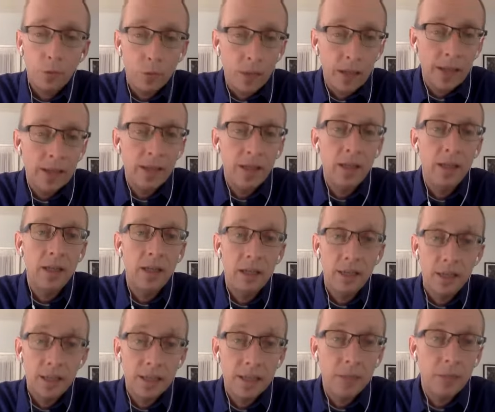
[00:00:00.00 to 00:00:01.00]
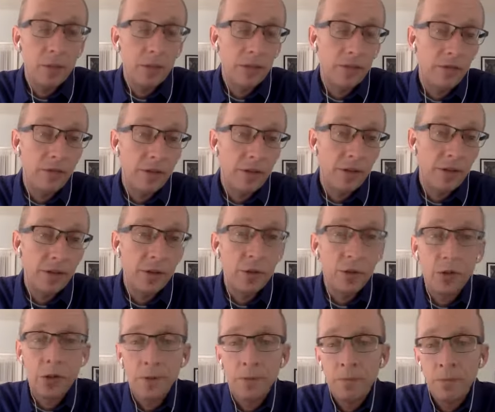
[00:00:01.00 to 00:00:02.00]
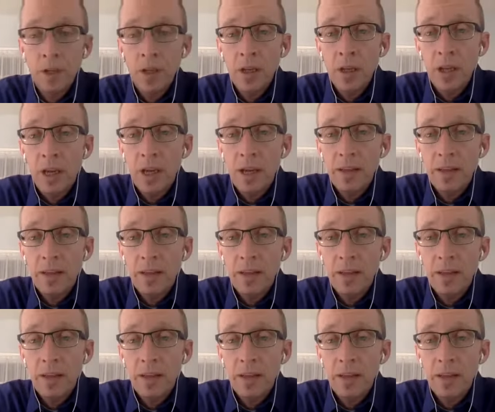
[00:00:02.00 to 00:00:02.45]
right then, simply in front of the user. And